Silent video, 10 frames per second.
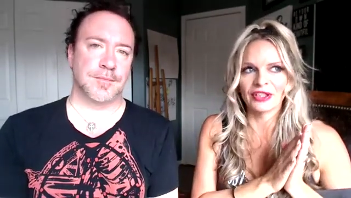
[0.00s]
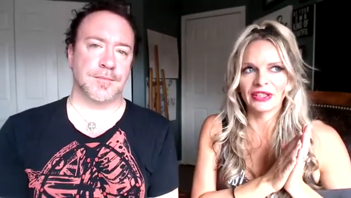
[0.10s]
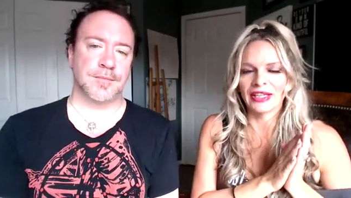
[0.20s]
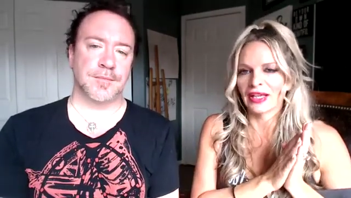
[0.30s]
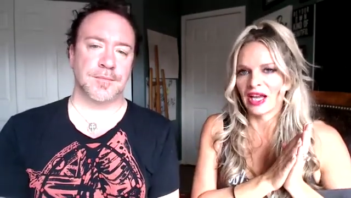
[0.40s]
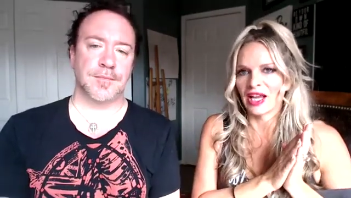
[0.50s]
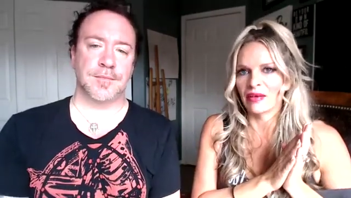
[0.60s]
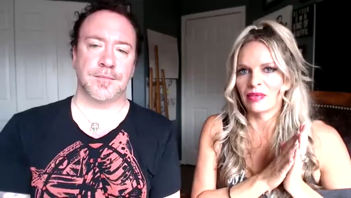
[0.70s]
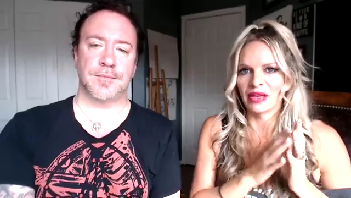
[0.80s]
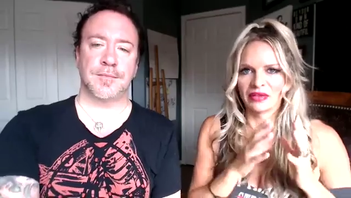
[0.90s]
Speaker 1: like I'm
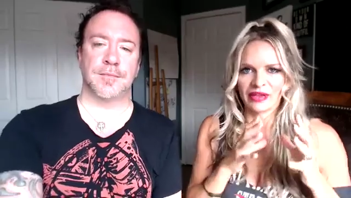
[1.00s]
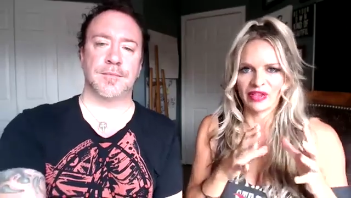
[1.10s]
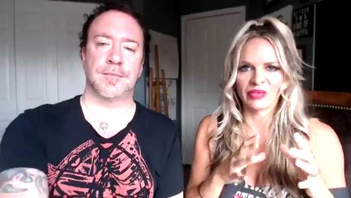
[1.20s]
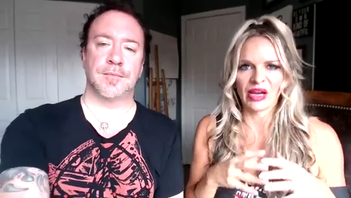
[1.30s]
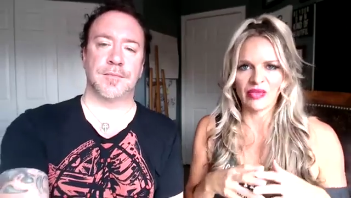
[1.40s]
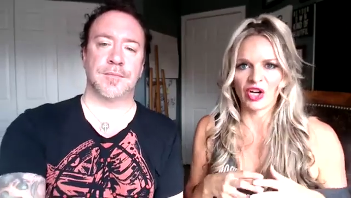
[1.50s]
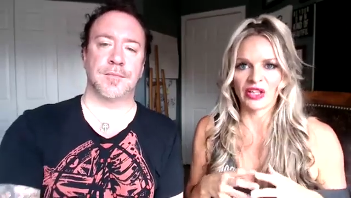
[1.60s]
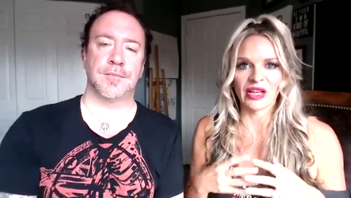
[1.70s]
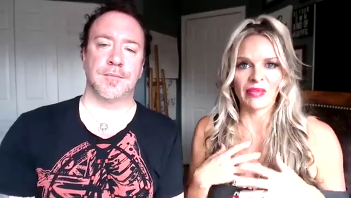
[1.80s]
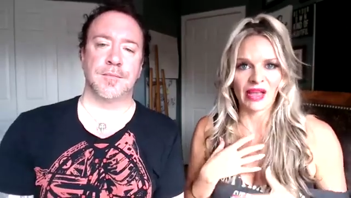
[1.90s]
living primarily
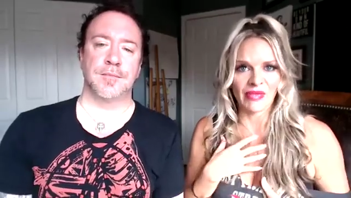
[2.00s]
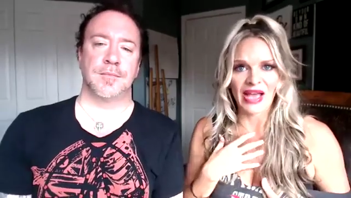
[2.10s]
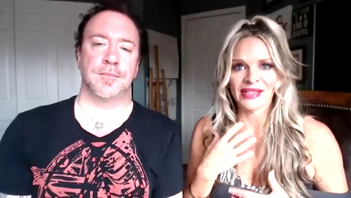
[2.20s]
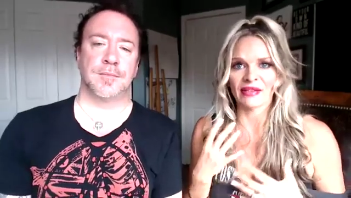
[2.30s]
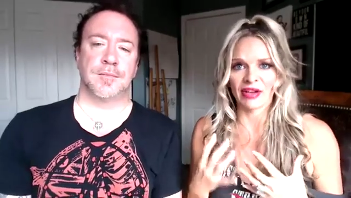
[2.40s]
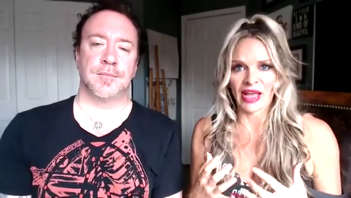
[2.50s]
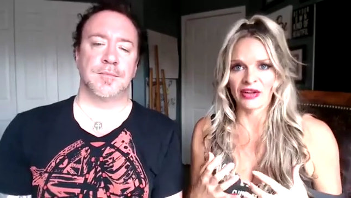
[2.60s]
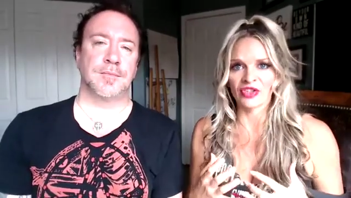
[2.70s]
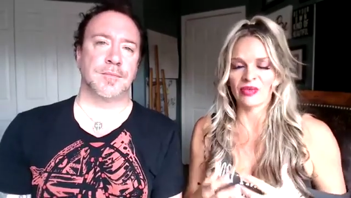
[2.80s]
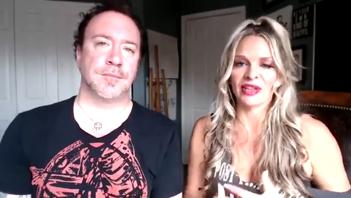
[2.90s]
in my masculine
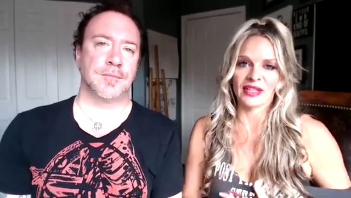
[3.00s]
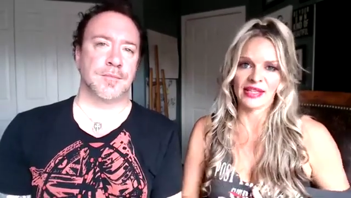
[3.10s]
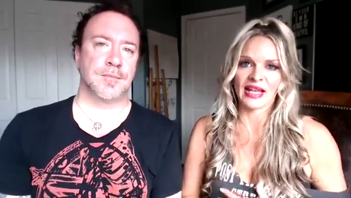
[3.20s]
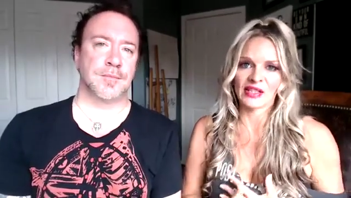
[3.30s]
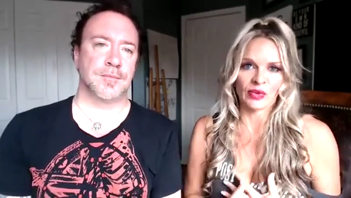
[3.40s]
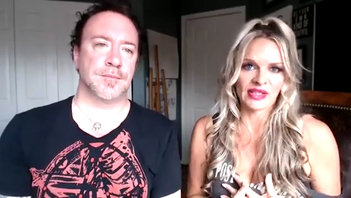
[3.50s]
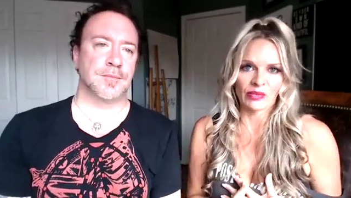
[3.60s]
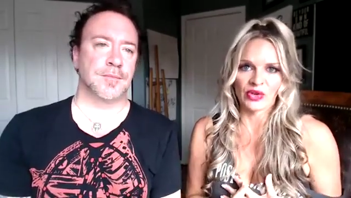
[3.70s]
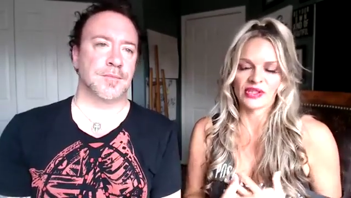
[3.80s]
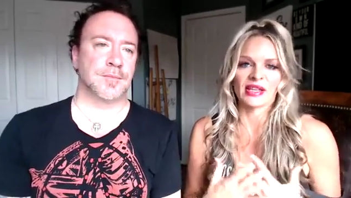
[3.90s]
energy because that's what's
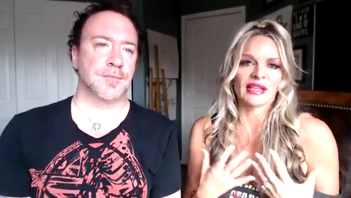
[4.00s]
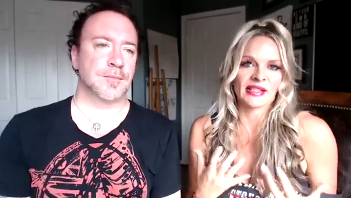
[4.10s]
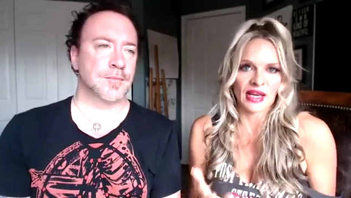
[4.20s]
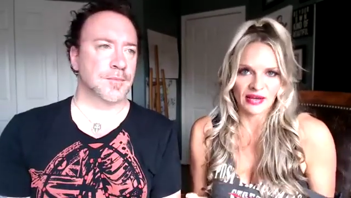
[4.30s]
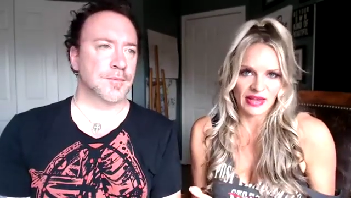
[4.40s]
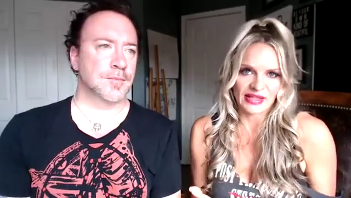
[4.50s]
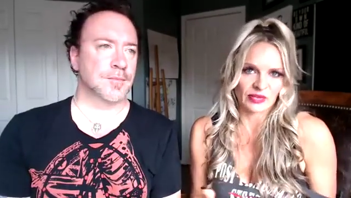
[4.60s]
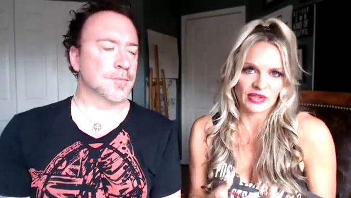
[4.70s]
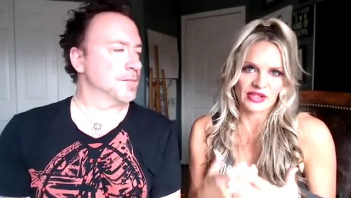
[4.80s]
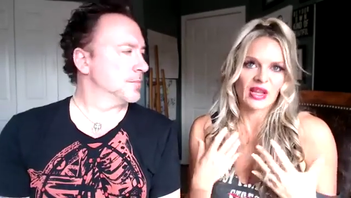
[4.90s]
most excited, that's
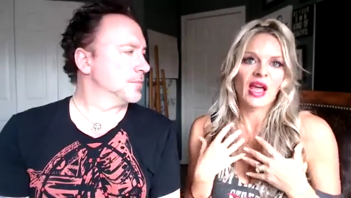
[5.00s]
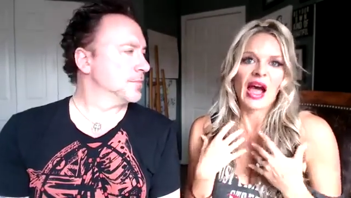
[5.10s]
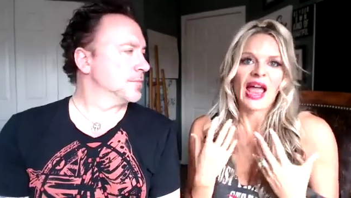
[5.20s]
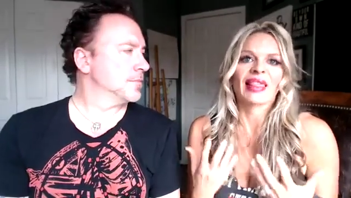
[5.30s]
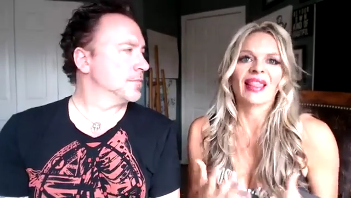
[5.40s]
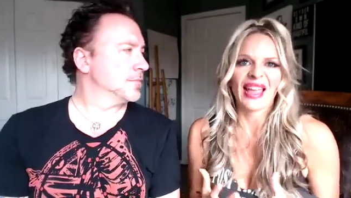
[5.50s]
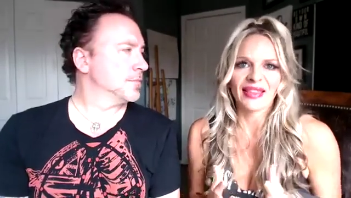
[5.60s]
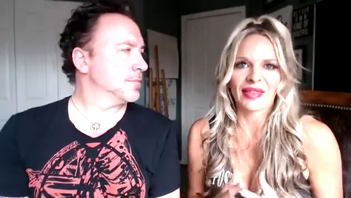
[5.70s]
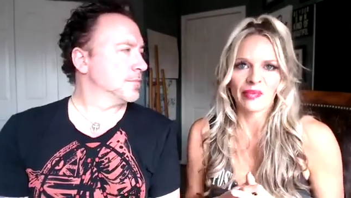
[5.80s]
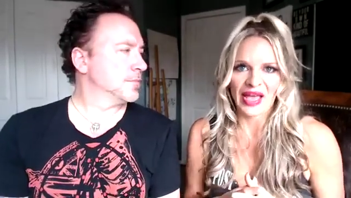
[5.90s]
what I like
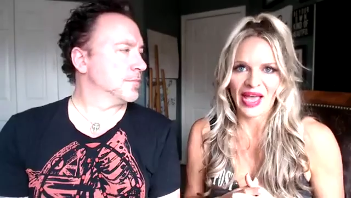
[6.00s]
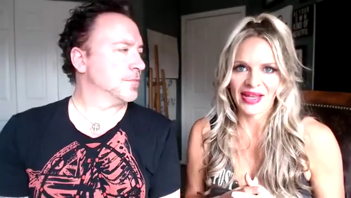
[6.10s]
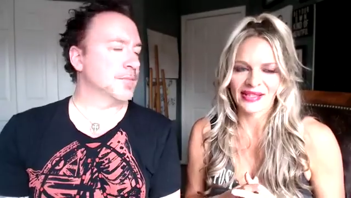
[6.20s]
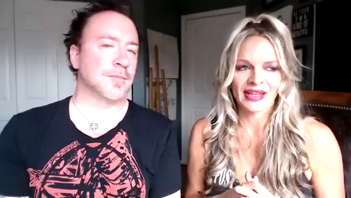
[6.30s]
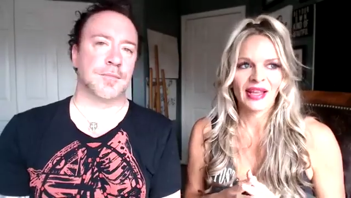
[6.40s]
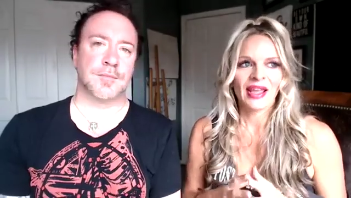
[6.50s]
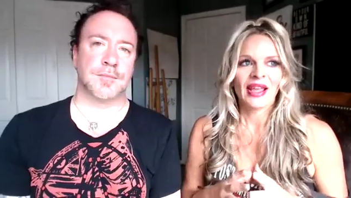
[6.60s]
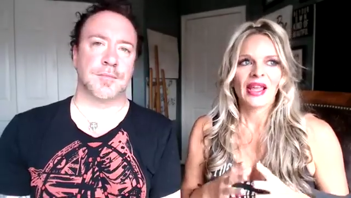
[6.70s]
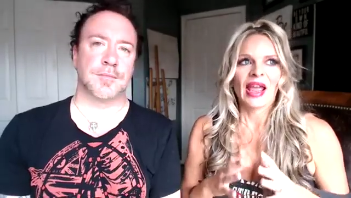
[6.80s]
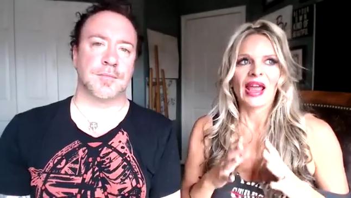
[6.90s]
the best
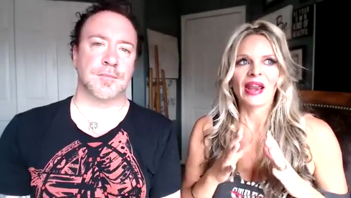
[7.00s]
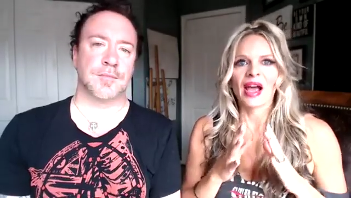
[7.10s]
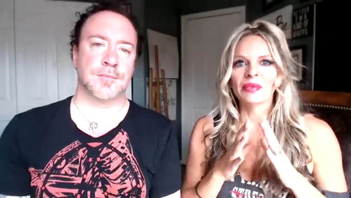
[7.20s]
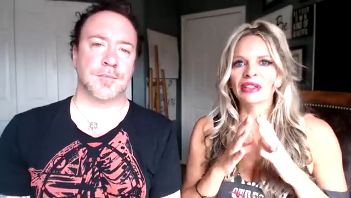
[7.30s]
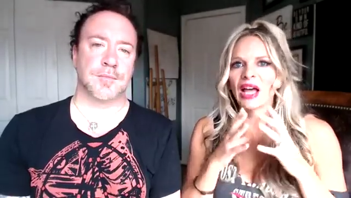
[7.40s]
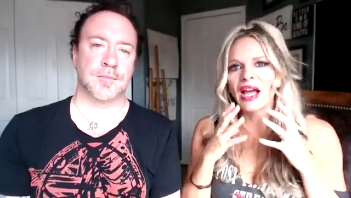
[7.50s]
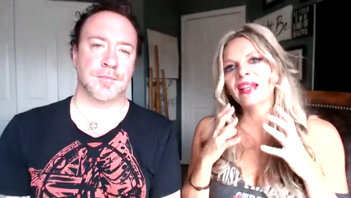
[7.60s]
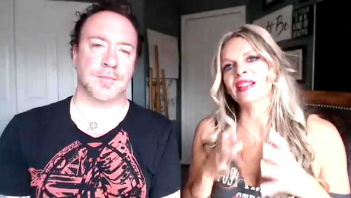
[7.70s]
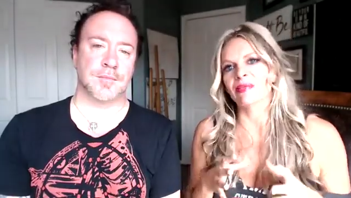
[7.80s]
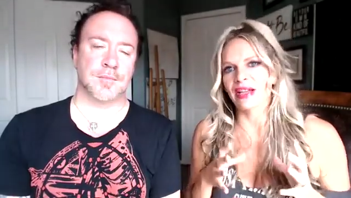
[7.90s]
and I'm lying
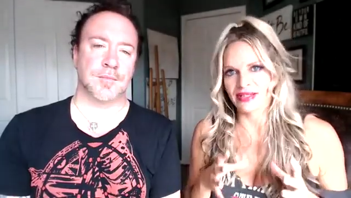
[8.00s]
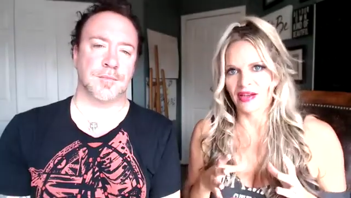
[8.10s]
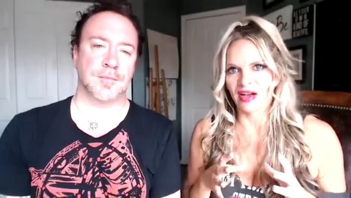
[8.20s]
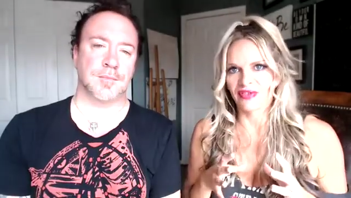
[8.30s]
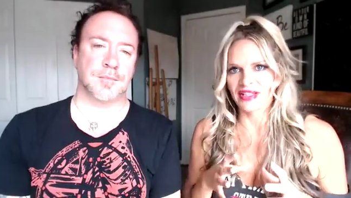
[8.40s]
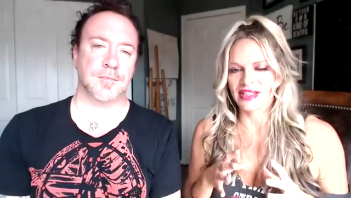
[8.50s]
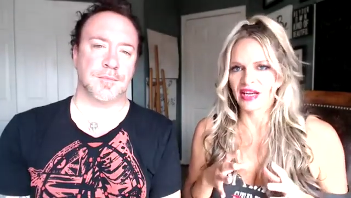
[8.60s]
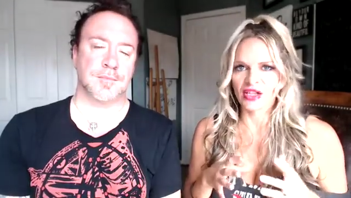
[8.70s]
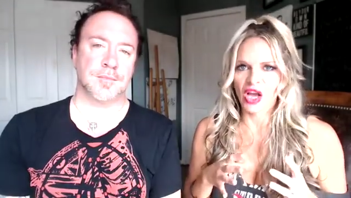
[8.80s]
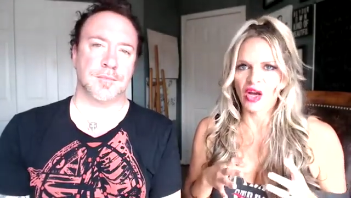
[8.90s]
to myself and saying,
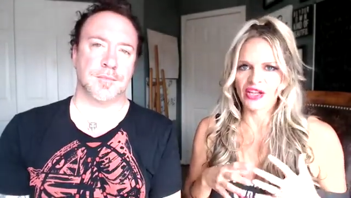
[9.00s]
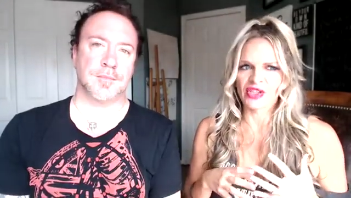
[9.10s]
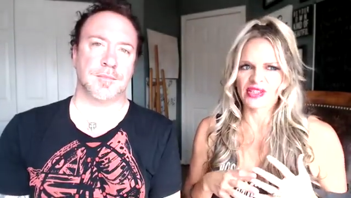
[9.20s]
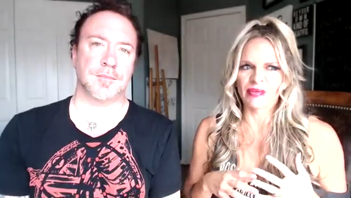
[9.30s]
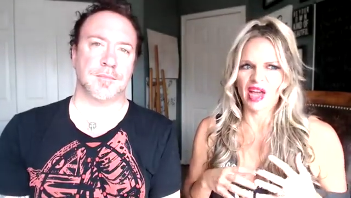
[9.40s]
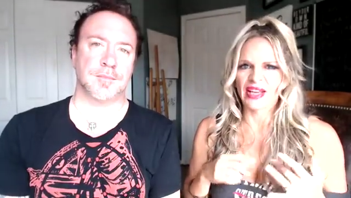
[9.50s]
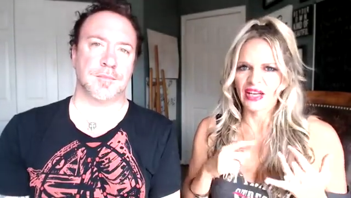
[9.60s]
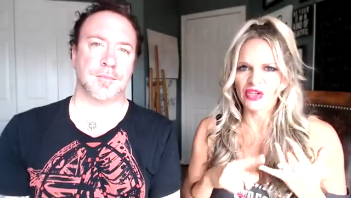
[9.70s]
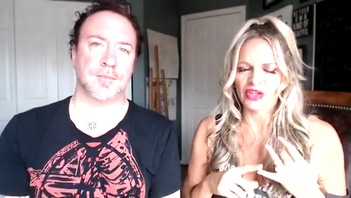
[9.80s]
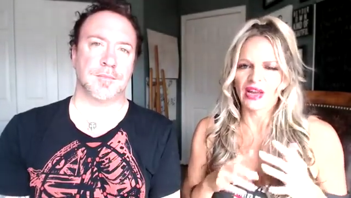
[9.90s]
no, I just am not.
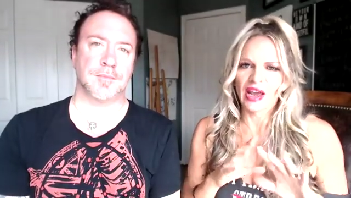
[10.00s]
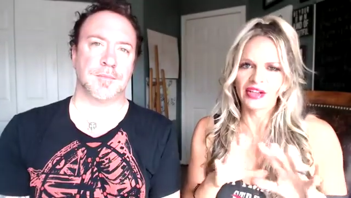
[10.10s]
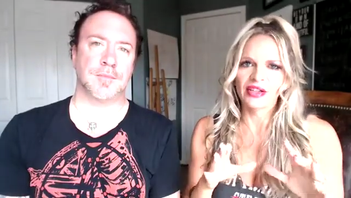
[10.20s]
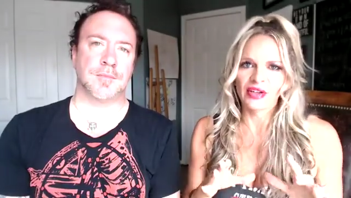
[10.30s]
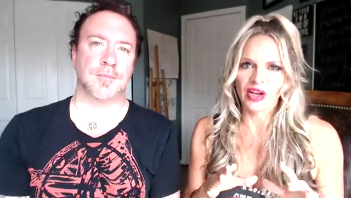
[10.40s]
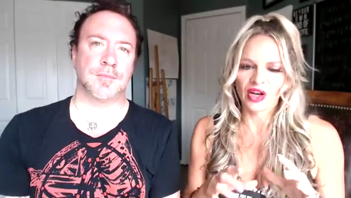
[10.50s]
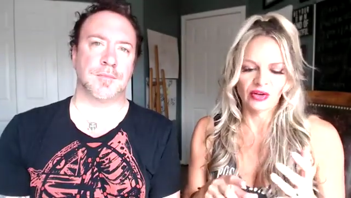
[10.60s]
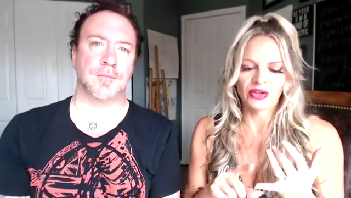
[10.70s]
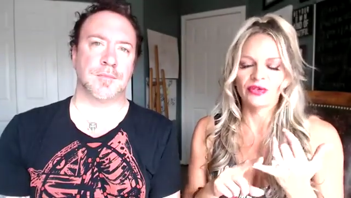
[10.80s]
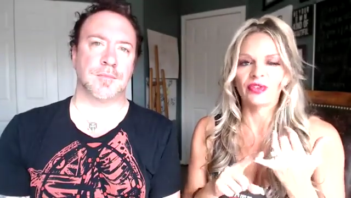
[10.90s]
interested. How do you know?
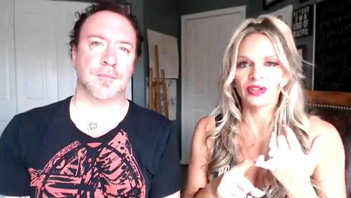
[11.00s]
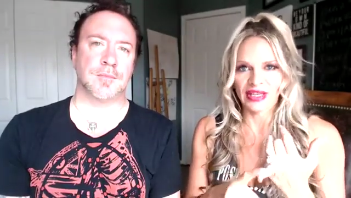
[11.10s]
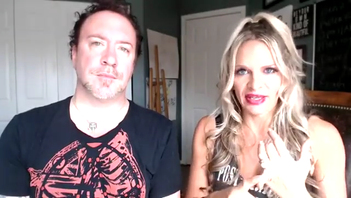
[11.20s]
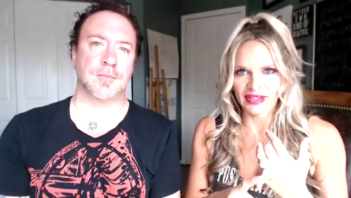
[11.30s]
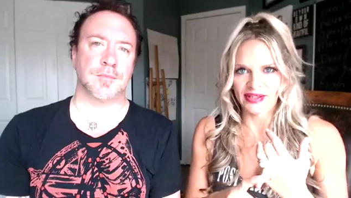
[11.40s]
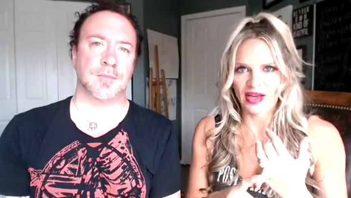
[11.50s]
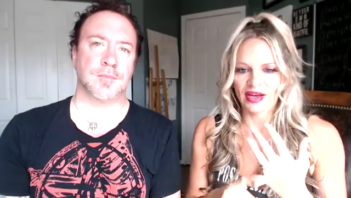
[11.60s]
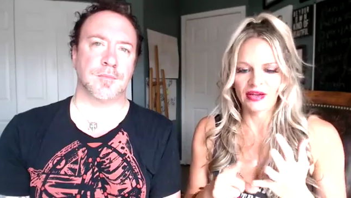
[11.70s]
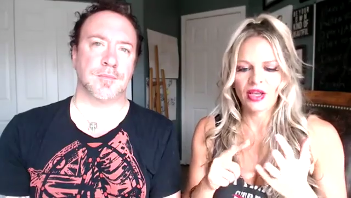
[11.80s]
You feel dead inside.